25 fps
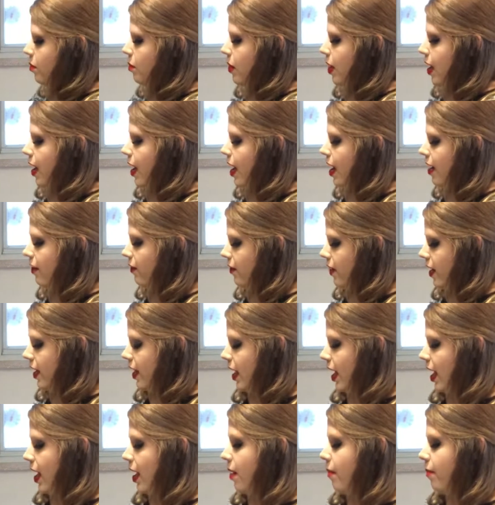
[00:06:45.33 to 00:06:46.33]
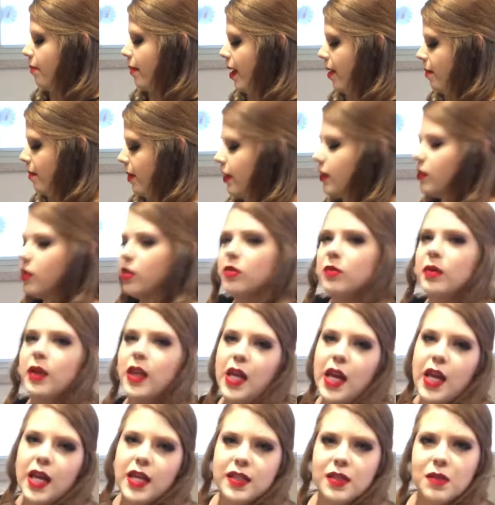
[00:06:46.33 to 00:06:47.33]
but I find that my mixer
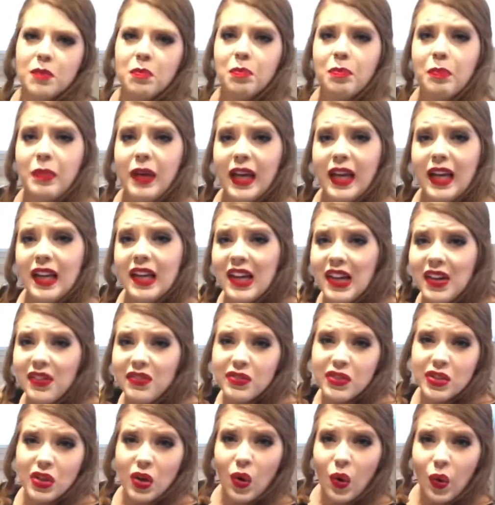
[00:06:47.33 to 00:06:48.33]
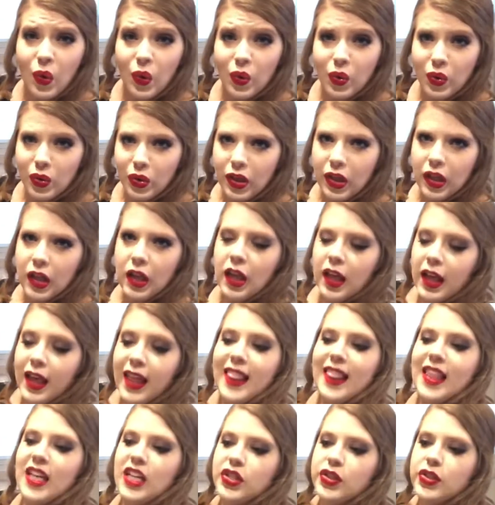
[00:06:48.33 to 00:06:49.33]
really isn't big enough to hold
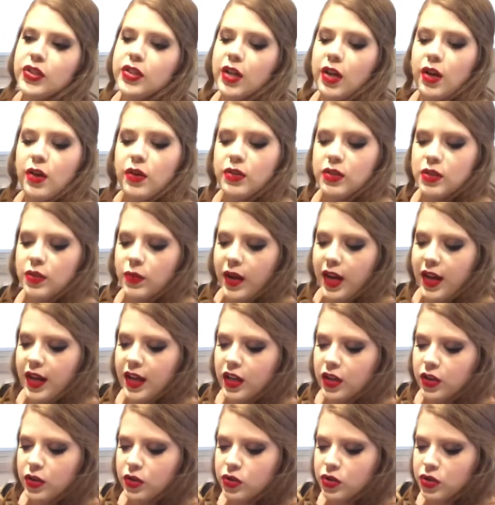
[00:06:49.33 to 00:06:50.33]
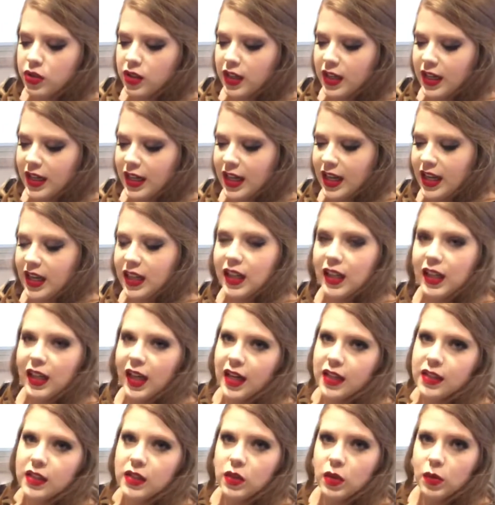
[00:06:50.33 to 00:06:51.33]
this dough, so I usually knead the
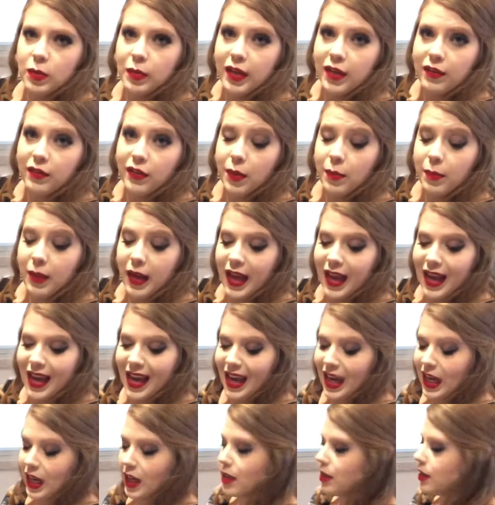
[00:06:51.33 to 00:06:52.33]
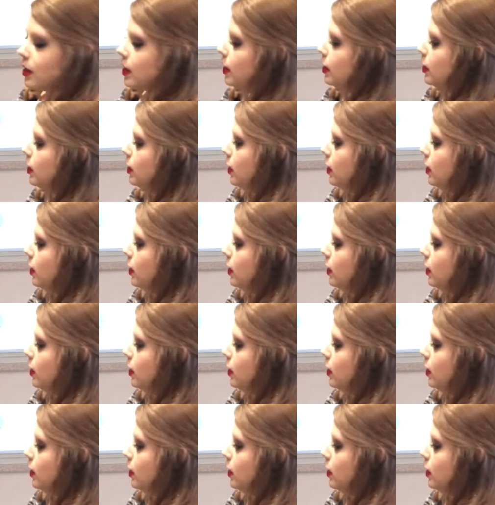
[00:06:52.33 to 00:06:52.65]
last little bit of it by hand,